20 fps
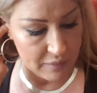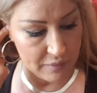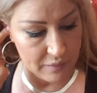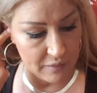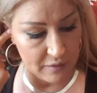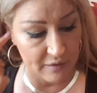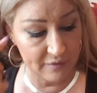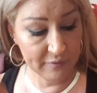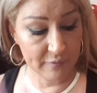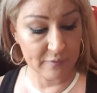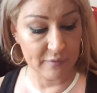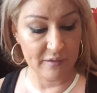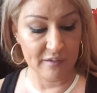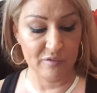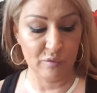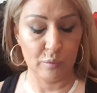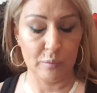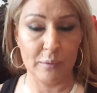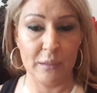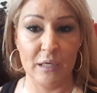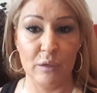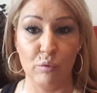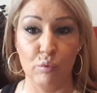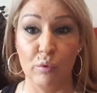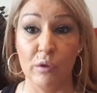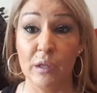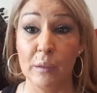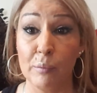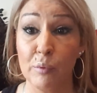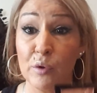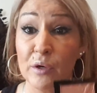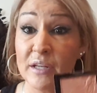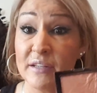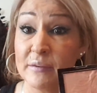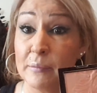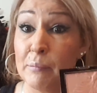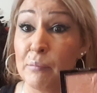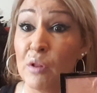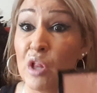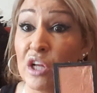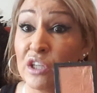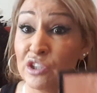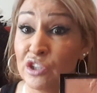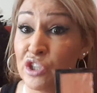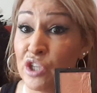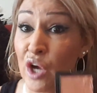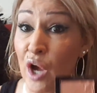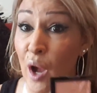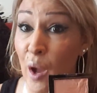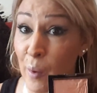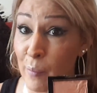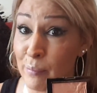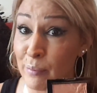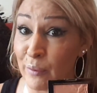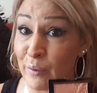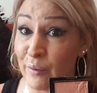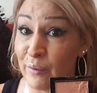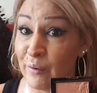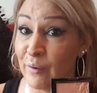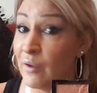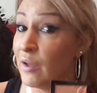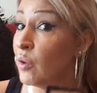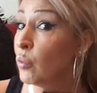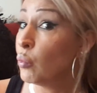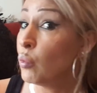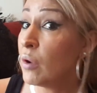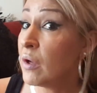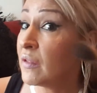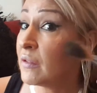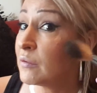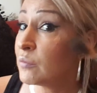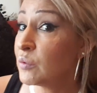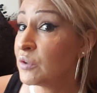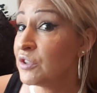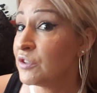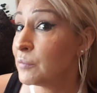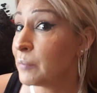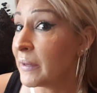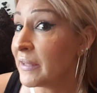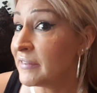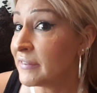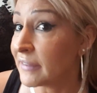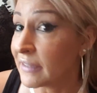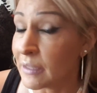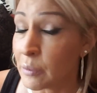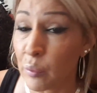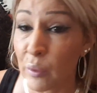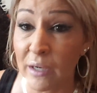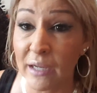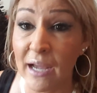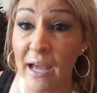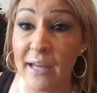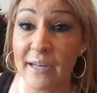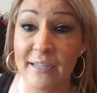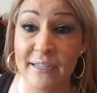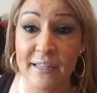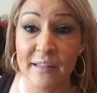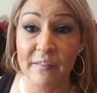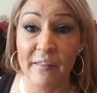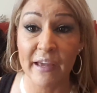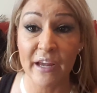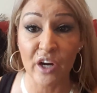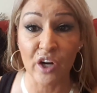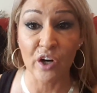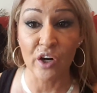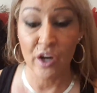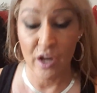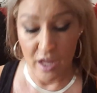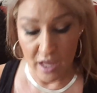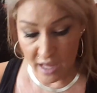This would be really pretty as a blush topper. Well, which is basically what I kind of did there.